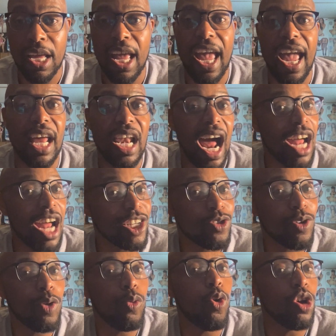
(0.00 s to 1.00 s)
And
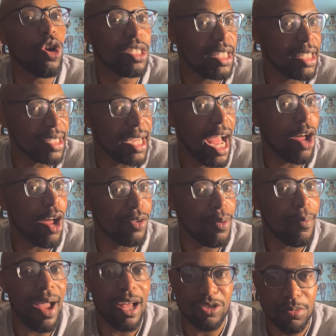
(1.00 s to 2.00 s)
Andre Ward just called
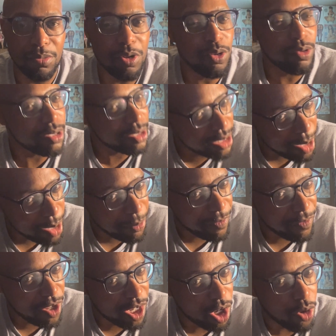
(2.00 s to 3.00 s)
them out. So I'm going to do a separate
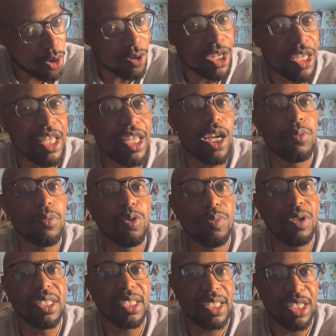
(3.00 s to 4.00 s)
video on the
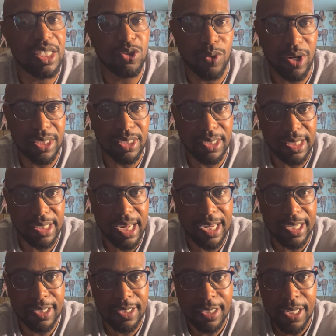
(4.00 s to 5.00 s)
WBC's racist
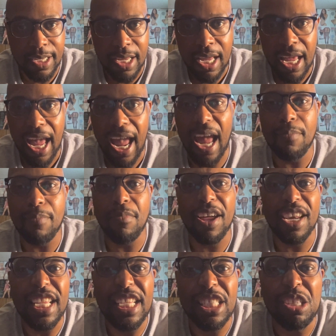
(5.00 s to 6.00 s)
ass. And
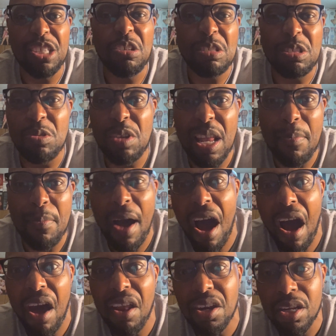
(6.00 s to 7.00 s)
Mauricio
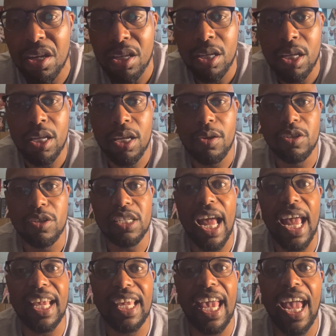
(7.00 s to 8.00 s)
Suleiman,
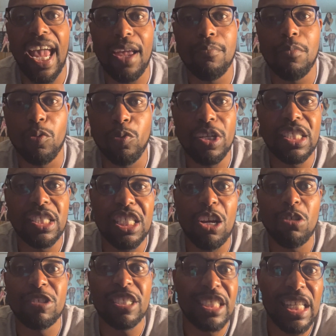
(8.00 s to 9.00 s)
a.k.a.
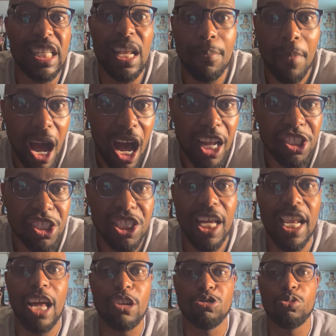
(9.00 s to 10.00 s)
Mauricio Suleiman.
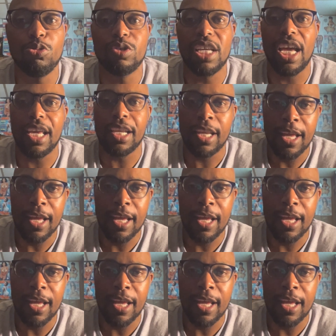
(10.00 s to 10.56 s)
Shout out Drew Titan.